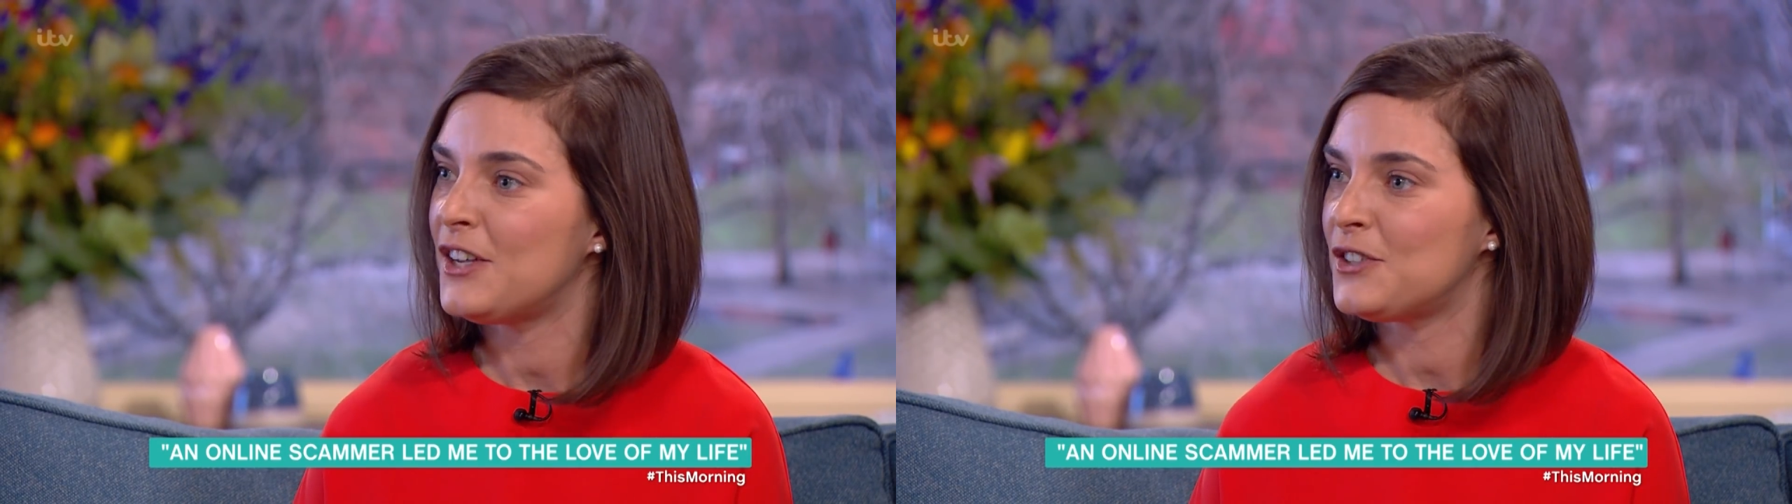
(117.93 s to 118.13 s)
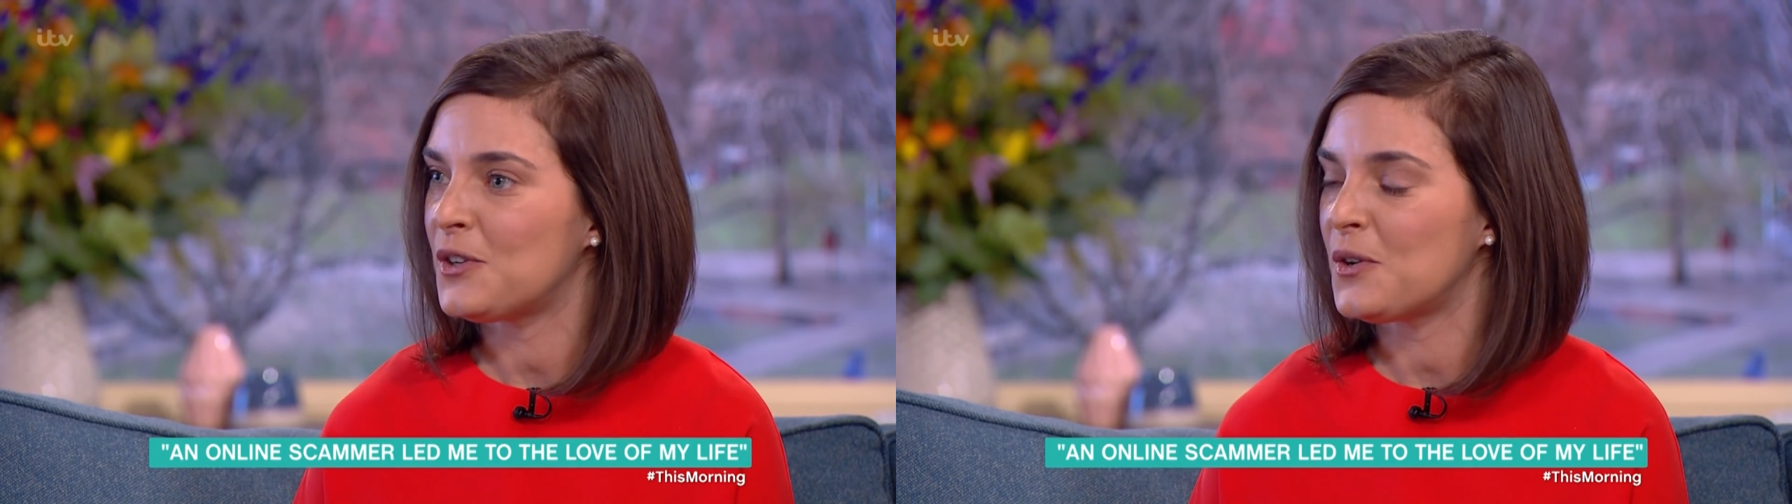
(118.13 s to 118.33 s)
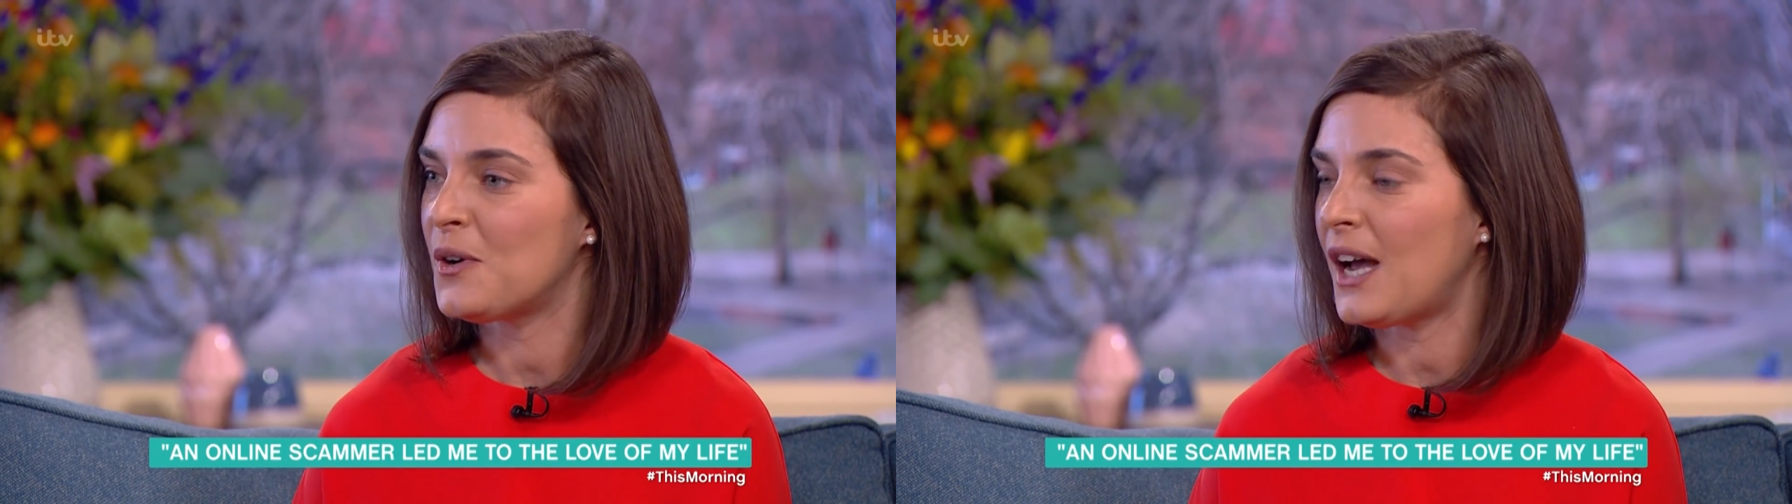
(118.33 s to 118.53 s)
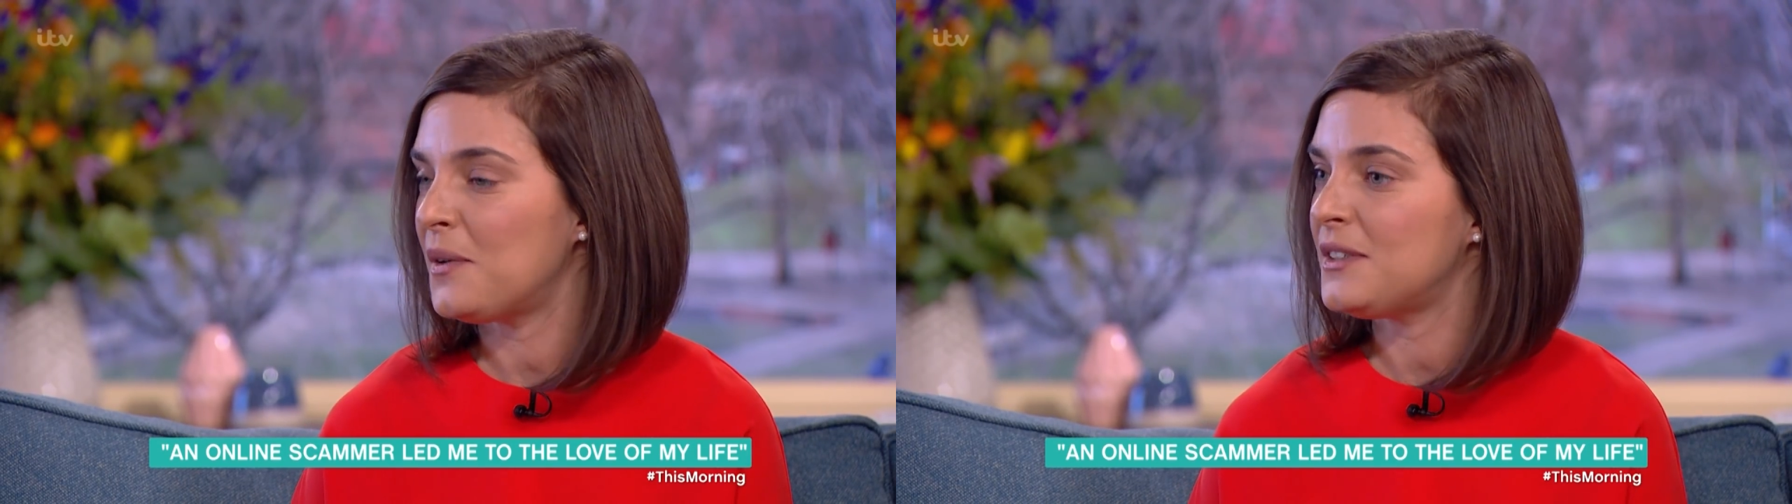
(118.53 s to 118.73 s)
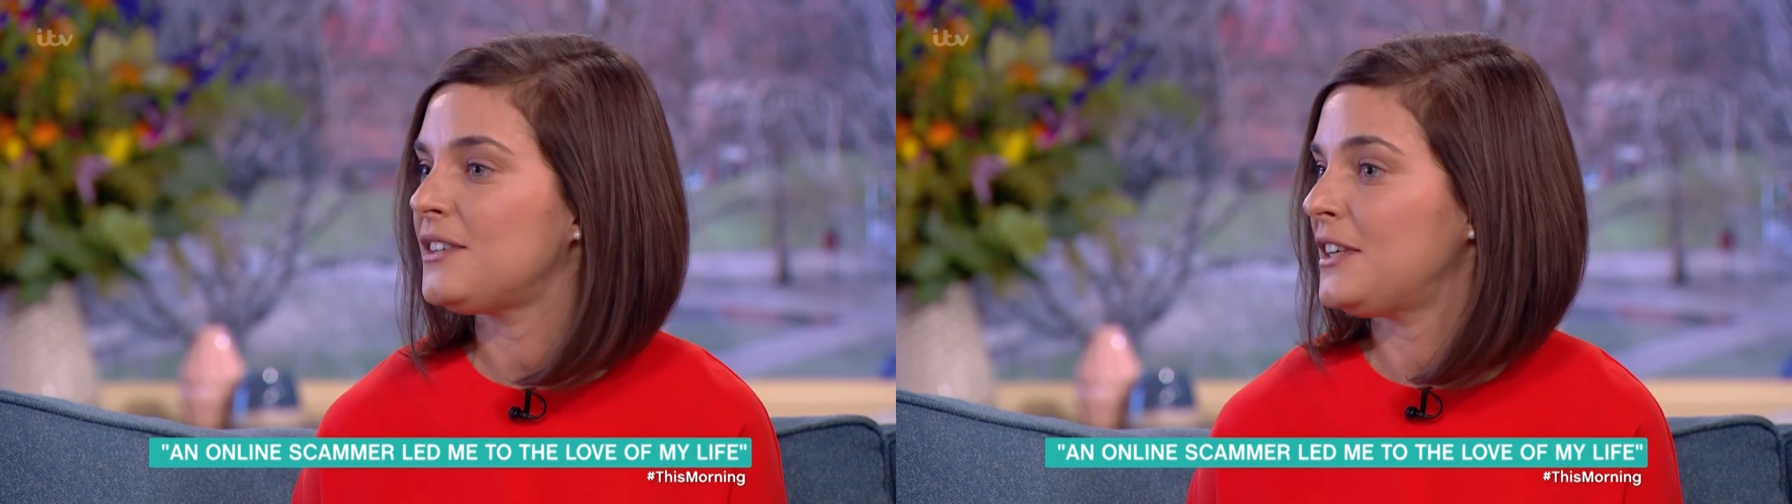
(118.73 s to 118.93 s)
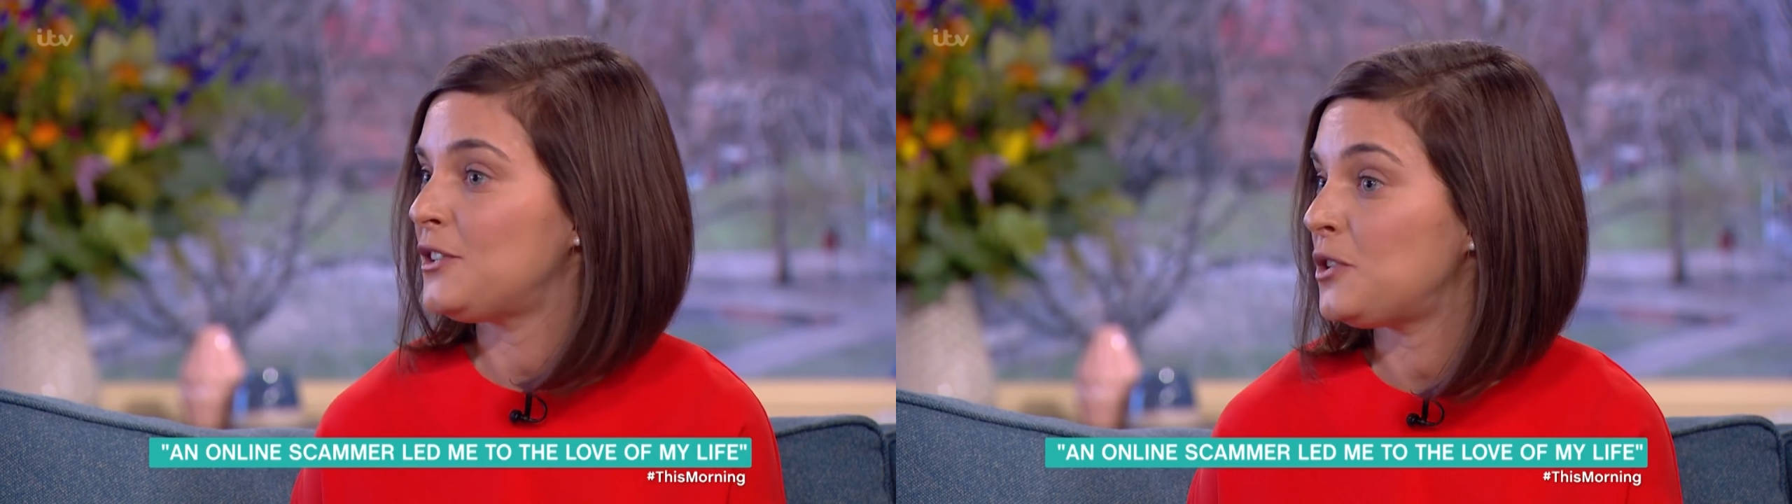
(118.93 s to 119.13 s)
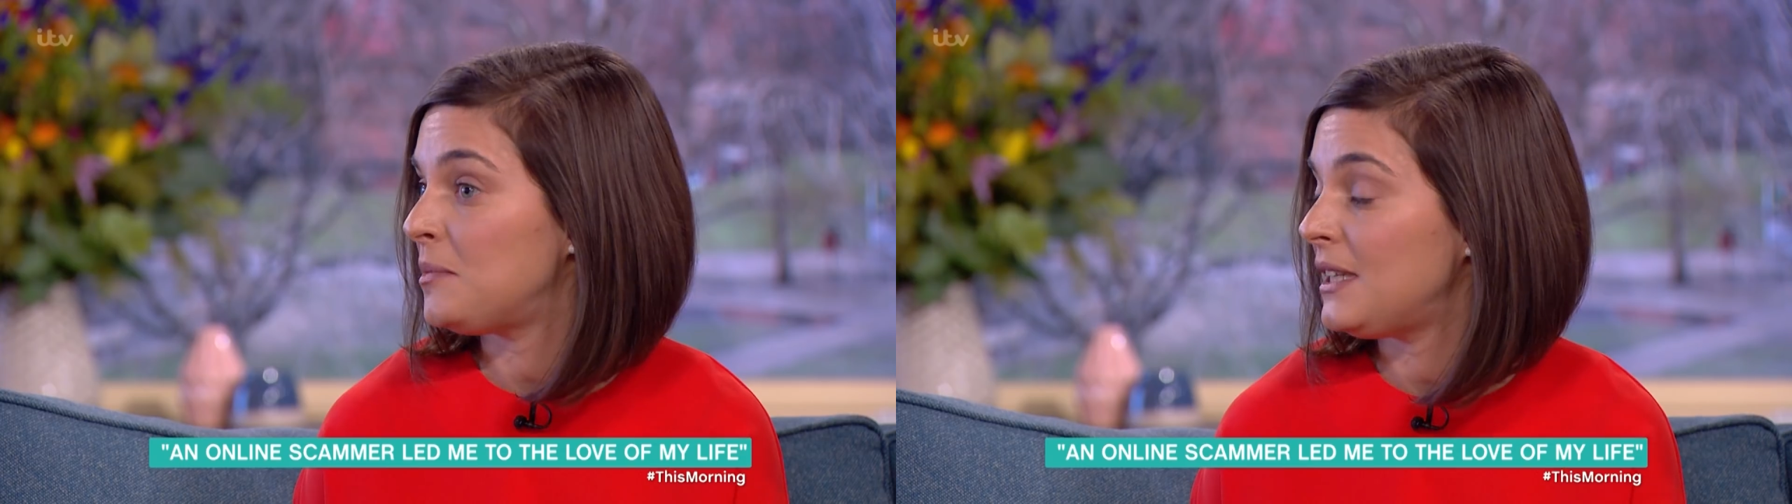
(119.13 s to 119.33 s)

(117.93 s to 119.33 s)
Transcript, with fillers: So how is it going to